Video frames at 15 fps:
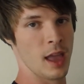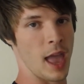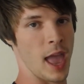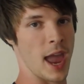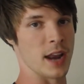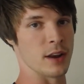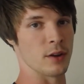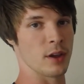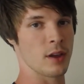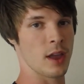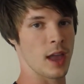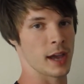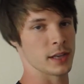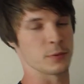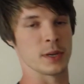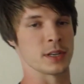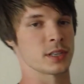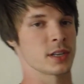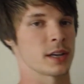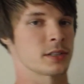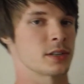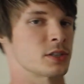And as we
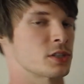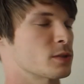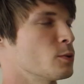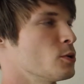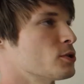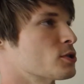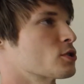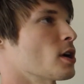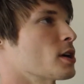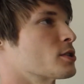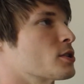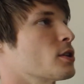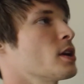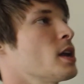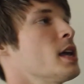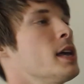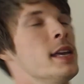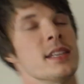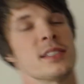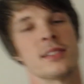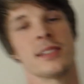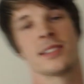discussed, a smooth structure
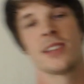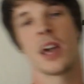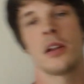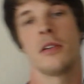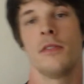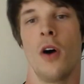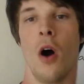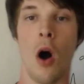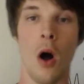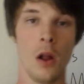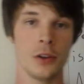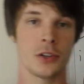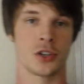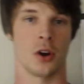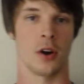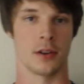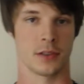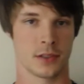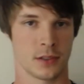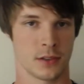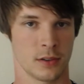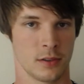is the set of all
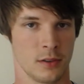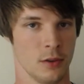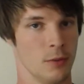charts